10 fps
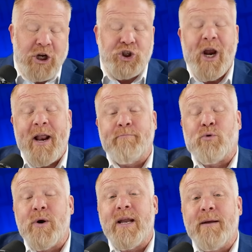Shannon
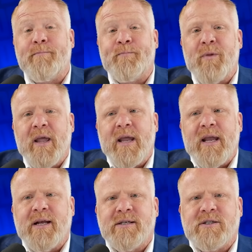Bream
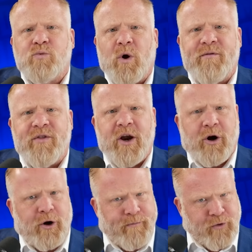is one of
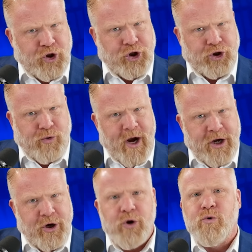their
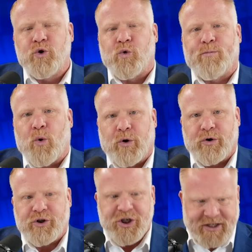straight news
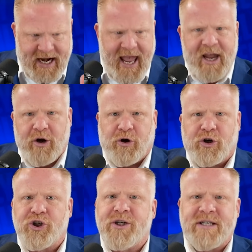reporters. She's an
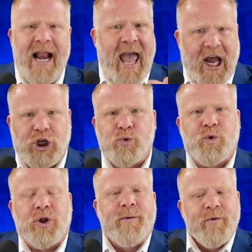anchor. She's an
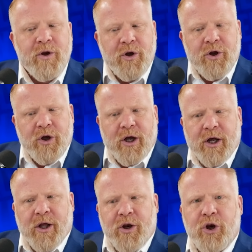actual
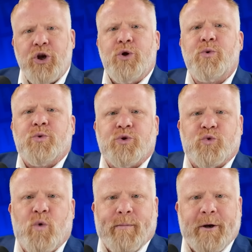
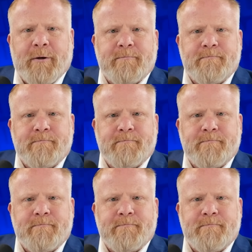newswoman.